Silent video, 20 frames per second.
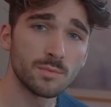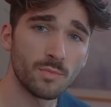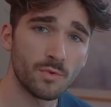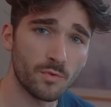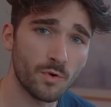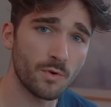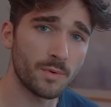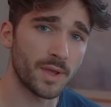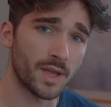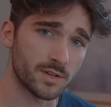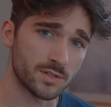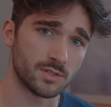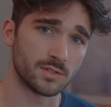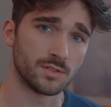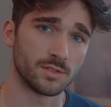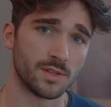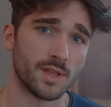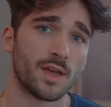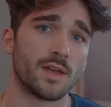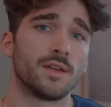before we actually
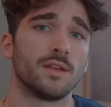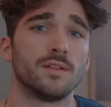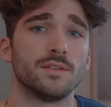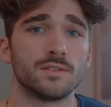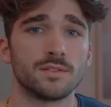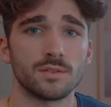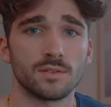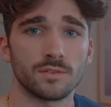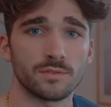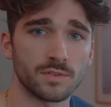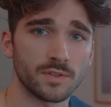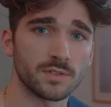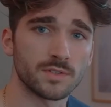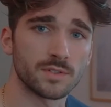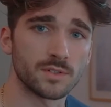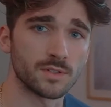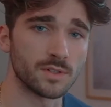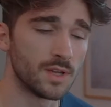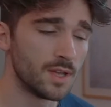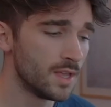do that and tune a
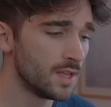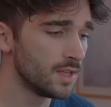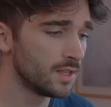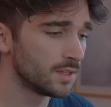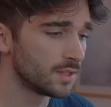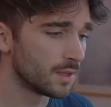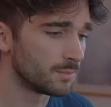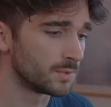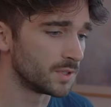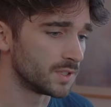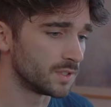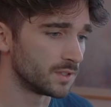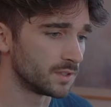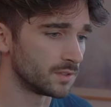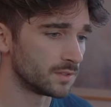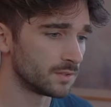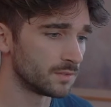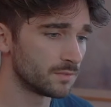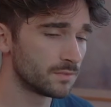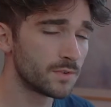filter, let
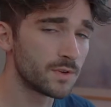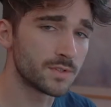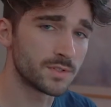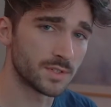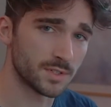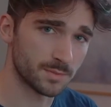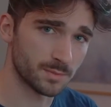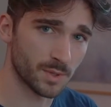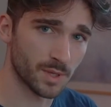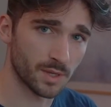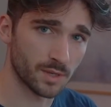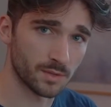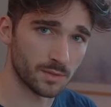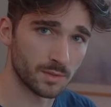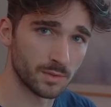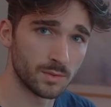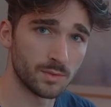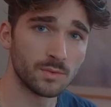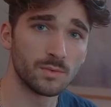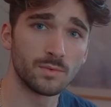me first explain
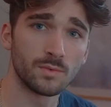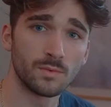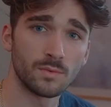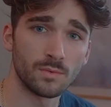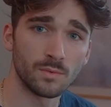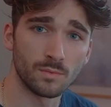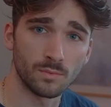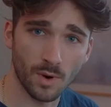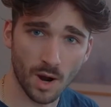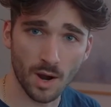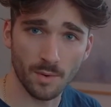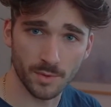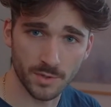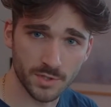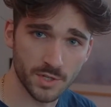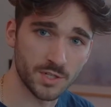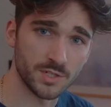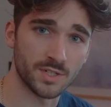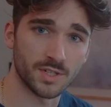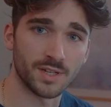why we're
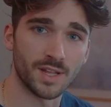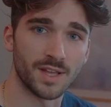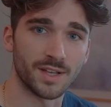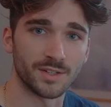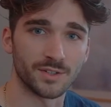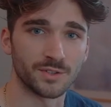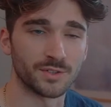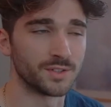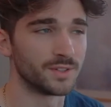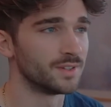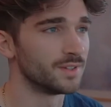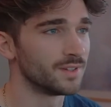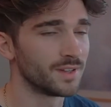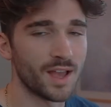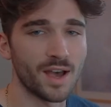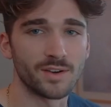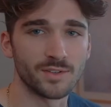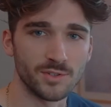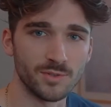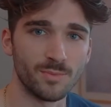changing an angle and
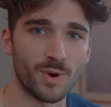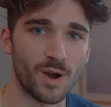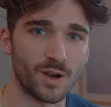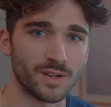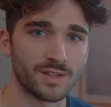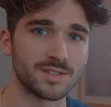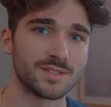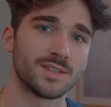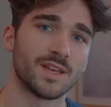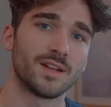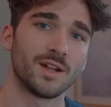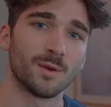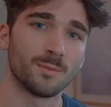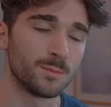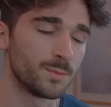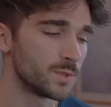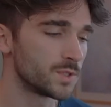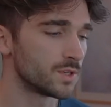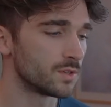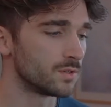how uBACCH is set
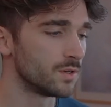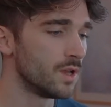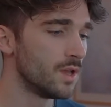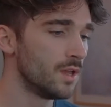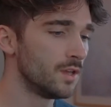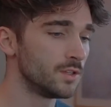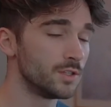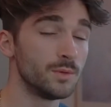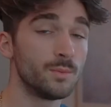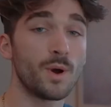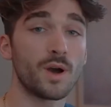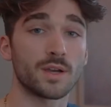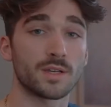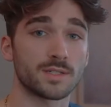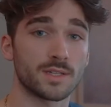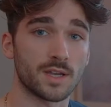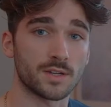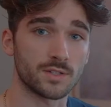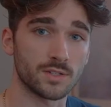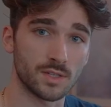up. So uBACCH
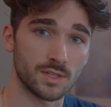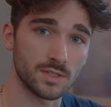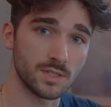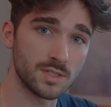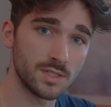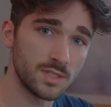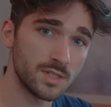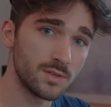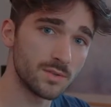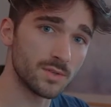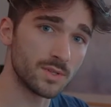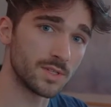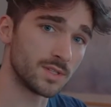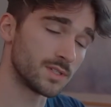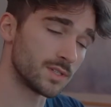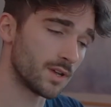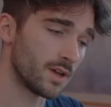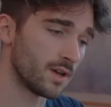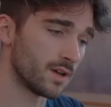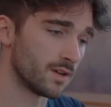is actually a
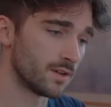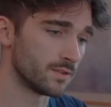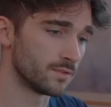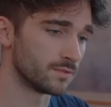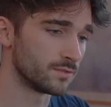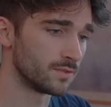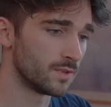series of